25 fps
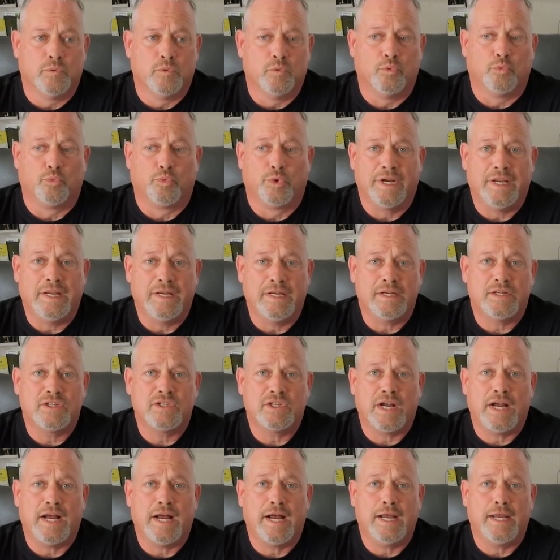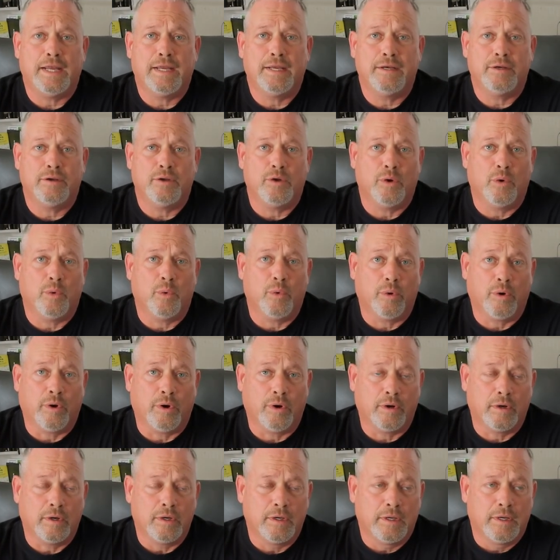redesigned
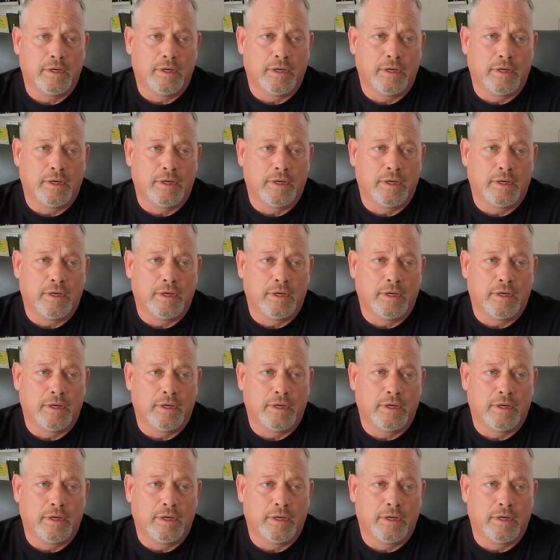or